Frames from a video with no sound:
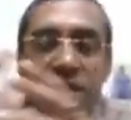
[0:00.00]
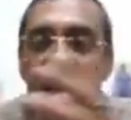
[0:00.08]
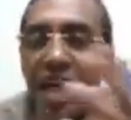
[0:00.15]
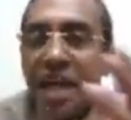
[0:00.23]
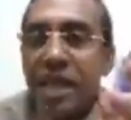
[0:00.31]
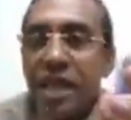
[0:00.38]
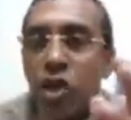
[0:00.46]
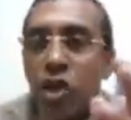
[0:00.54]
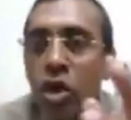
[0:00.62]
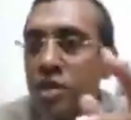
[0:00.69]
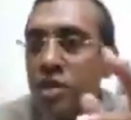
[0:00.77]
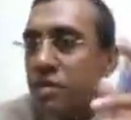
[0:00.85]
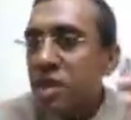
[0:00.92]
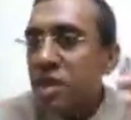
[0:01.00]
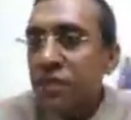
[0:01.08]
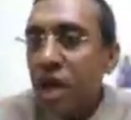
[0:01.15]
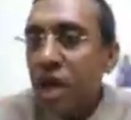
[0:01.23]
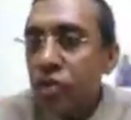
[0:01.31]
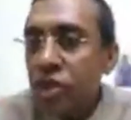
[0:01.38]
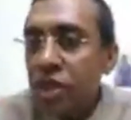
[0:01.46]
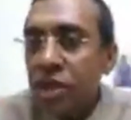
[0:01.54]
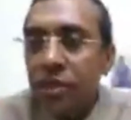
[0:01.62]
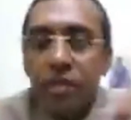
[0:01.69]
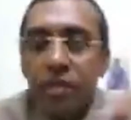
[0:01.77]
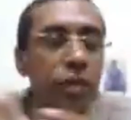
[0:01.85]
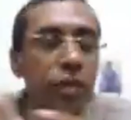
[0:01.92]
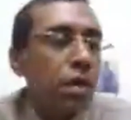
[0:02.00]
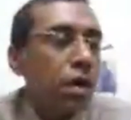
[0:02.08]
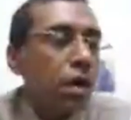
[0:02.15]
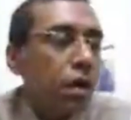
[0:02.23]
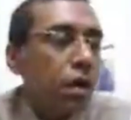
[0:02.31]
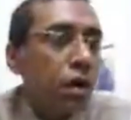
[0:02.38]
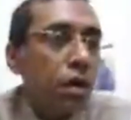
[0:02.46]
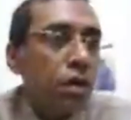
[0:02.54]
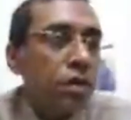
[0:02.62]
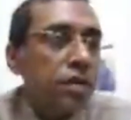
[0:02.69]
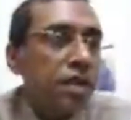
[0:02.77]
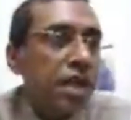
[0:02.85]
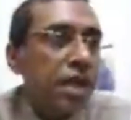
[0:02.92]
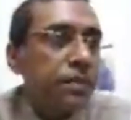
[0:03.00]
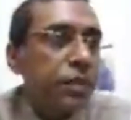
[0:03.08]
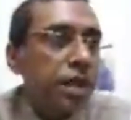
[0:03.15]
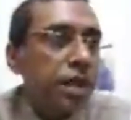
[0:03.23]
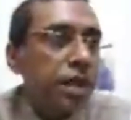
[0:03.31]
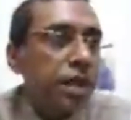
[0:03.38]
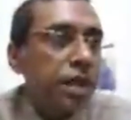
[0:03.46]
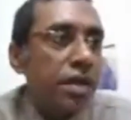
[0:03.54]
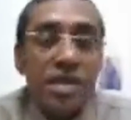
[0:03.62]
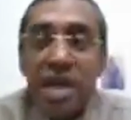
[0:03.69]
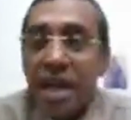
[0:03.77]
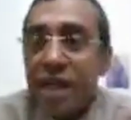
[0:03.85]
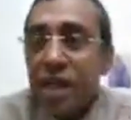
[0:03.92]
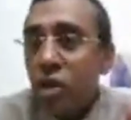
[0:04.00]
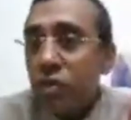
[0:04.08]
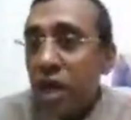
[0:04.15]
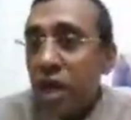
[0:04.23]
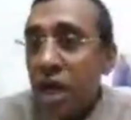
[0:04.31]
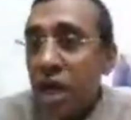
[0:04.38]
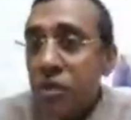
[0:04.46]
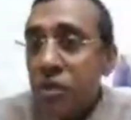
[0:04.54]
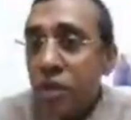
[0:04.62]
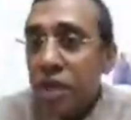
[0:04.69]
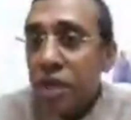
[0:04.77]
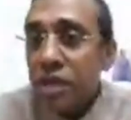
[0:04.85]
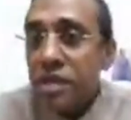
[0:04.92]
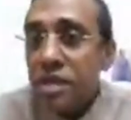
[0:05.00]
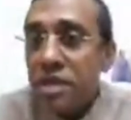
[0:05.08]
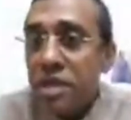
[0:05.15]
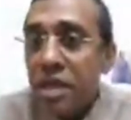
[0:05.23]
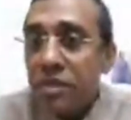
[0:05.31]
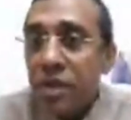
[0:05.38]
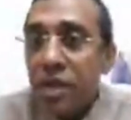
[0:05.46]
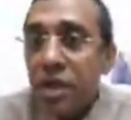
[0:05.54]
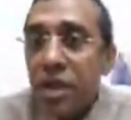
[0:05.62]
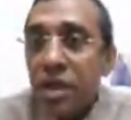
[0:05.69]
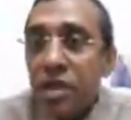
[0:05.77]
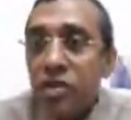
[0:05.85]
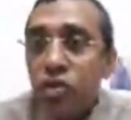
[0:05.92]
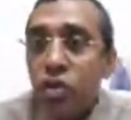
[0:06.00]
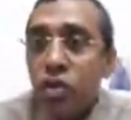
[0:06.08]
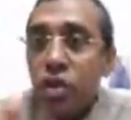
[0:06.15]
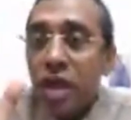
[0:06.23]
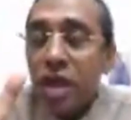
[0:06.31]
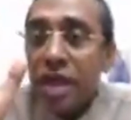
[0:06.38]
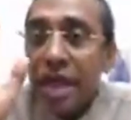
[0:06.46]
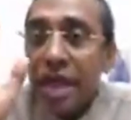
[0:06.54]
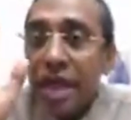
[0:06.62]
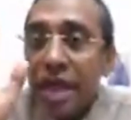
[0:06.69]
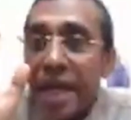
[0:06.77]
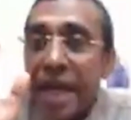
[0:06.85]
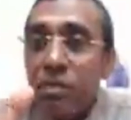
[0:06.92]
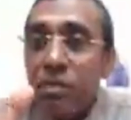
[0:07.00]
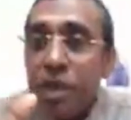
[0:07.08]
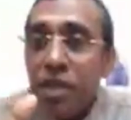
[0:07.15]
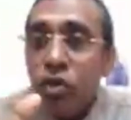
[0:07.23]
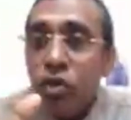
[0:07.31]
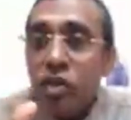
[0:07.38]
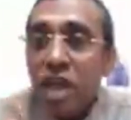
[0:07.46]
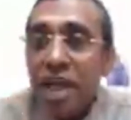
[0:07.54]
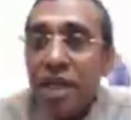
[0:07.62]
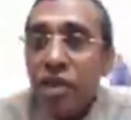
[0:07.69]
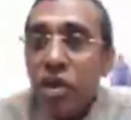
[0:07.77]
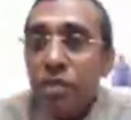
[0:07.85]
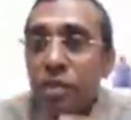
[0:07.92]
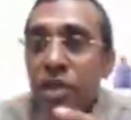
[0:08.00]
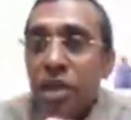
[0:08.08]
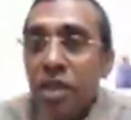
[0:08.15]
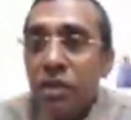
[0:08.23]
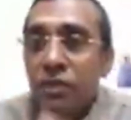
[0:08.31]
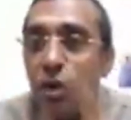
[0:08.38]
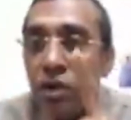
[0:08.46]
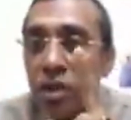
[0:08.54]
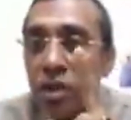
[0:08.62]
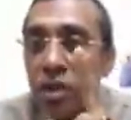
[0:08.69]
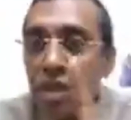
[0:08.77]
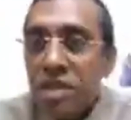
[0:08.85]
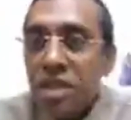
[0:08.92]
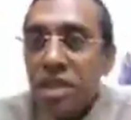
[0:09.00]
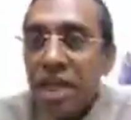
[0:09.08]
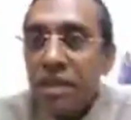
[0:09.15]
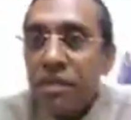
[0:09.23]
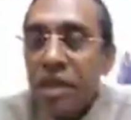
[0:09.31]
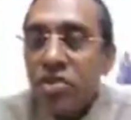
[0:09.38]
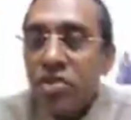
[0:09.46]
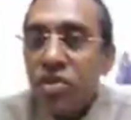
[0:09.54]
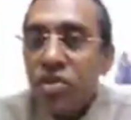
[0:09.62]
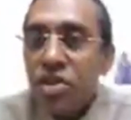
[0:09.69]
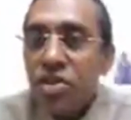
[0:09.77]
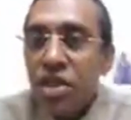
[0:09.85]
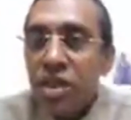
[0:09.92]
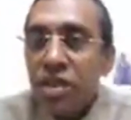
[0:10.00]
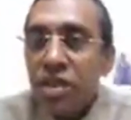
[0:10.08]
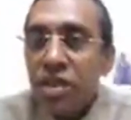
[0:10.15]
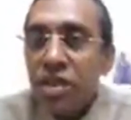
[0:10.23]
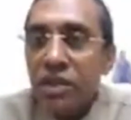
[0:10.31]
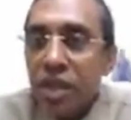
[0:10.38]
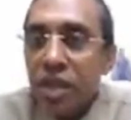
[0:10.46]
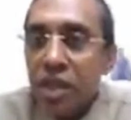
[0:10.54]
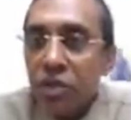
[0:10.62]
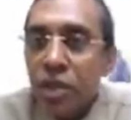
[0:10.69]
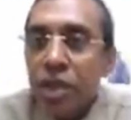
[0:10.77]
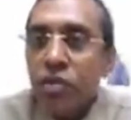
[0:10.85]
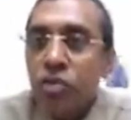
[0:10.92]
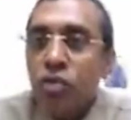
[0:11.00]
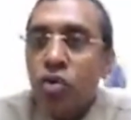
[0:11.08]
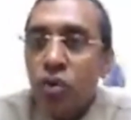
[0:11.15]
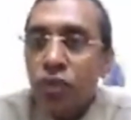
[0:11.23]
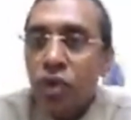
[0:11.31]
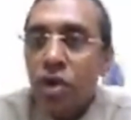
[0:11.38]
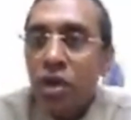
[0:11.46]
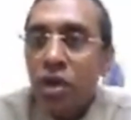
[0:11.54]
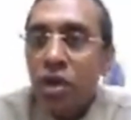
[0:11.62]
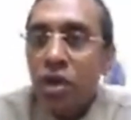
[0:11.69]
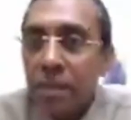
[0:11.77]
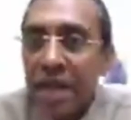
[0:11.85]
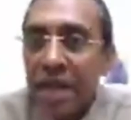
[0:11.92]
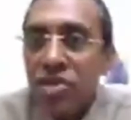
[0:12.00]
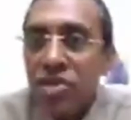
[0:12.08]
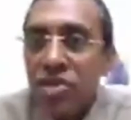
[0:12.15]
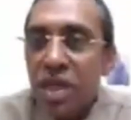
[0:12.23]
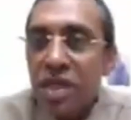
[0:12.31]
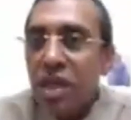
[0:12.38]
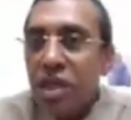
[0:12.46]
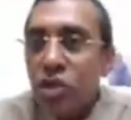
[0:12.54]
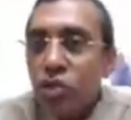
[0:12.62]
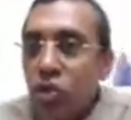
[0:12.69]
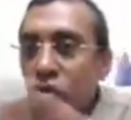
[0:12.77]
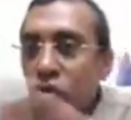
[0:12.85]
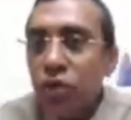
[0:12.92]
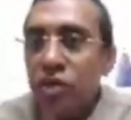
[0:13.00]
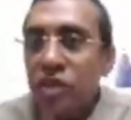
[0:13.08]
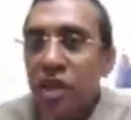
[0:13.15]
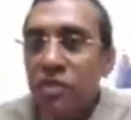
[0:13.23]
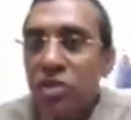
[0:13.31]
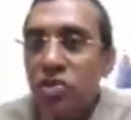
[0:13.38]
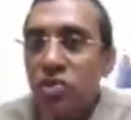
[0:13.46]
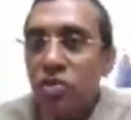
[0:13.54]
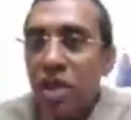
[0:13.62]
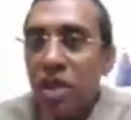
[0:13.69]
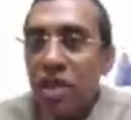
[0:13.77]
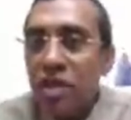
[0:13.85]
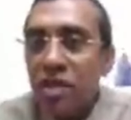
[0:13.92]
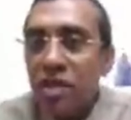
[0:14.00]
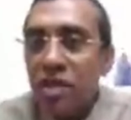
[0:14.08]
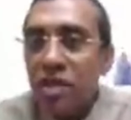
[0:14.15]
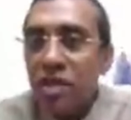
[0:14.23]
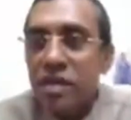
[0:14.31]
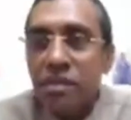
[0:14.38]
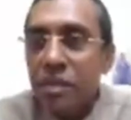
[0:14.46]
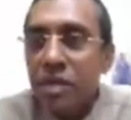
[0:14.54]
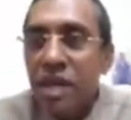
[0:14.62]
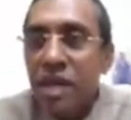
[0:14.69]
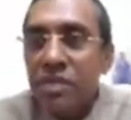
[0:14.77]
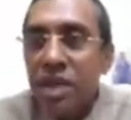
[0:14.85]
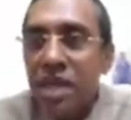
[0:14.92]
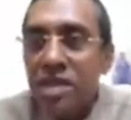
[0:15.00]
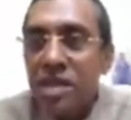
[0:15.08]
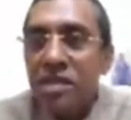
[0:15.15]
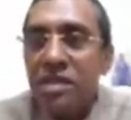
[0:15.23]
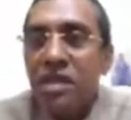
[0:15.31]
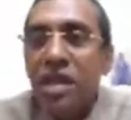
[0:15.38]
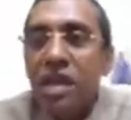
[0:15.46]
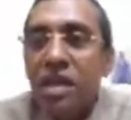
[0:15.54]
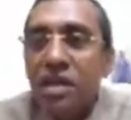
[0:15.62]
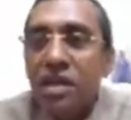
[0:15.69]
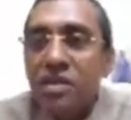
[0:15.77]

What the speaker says: designing of some safe housing, or say designing of early warning system. So helping those kind of thing for the district administration, definitely when you go for management, you look for some instrument, some gadgets.